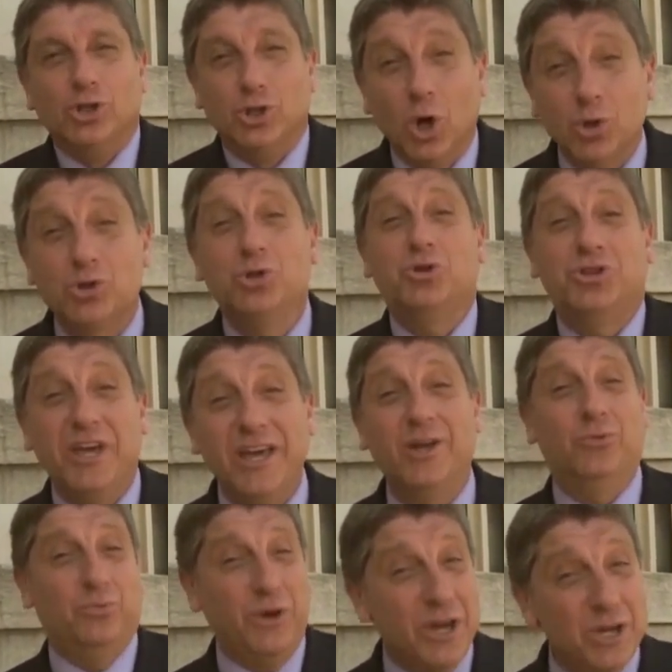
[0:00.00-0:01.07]
don't you think
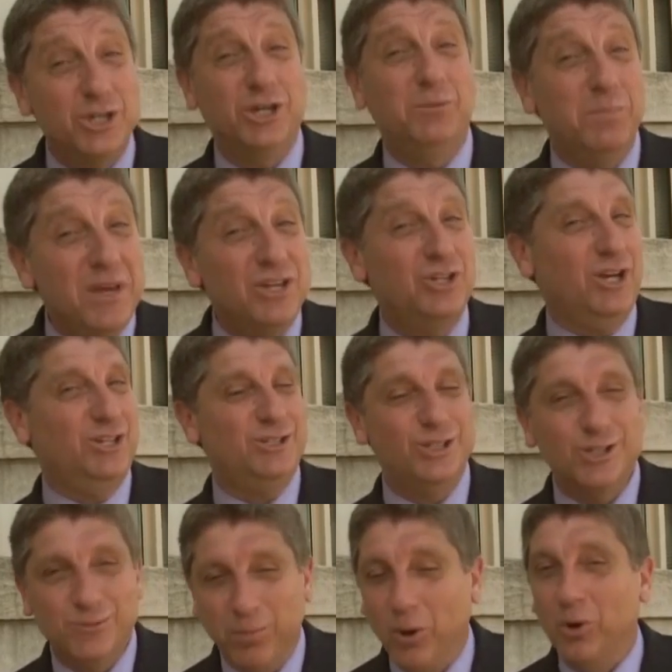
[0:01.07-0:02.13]
we should be just
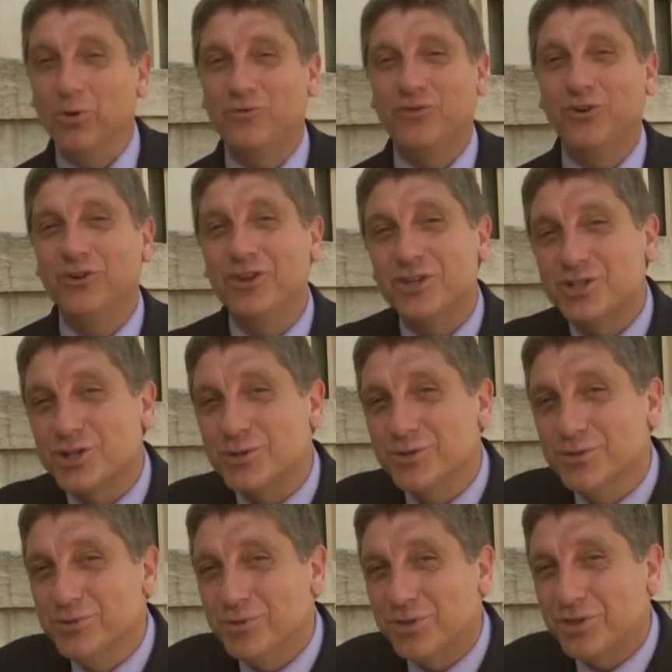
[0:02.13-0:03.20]
as bold for the
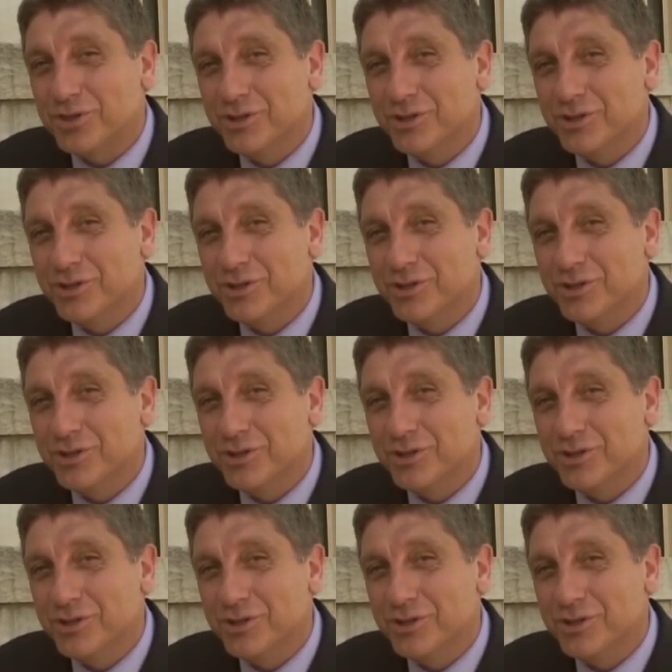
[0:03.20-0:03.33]
truth?